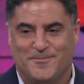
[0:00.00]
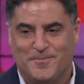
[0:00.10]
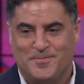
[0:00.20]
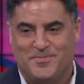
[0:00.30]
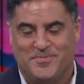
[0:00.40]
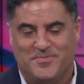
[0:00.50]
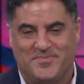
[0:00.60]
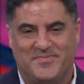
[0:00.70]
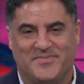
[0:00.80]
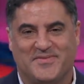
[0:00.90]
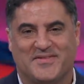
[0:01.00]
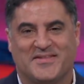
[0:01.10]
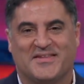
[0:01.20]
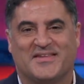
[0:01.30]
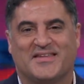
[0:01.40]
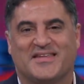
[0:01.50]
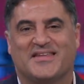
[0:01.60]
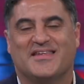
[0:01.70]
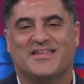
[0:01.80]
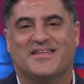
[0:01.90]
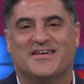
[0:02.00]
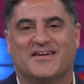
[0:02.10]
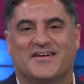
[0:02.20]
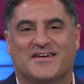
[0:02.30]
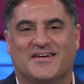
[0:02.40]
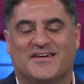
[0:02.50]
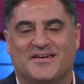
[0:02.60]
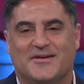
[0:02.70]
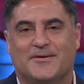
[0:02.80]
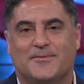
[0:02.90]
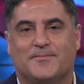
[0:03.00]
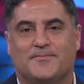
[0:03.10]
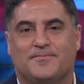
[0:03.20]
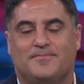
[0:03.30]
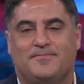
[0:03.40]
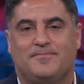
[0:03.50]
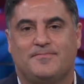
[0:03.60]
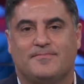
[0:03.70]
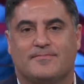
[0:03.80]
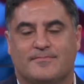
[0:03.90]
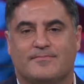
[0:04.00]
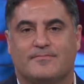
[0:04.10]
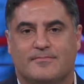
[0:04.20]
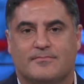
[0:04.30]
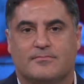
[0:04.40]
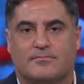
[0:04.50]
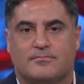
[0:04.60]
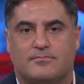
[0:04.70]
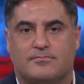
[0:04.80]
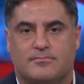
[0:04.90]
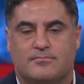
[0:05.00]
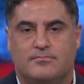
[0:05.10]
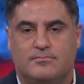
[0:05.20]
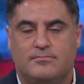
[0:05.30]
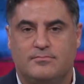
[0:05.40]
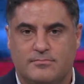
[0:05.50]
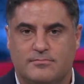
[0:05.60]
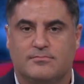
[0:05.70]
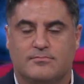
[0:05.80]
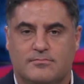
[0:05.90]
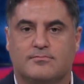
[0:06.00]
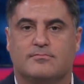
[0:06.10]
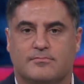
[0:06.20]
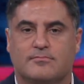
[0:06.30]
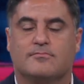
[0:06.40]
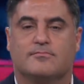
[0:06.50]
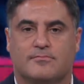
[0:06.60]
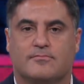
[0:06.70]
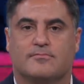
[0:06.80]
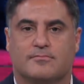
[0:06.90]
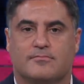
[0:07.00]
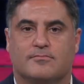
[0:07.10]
(silent)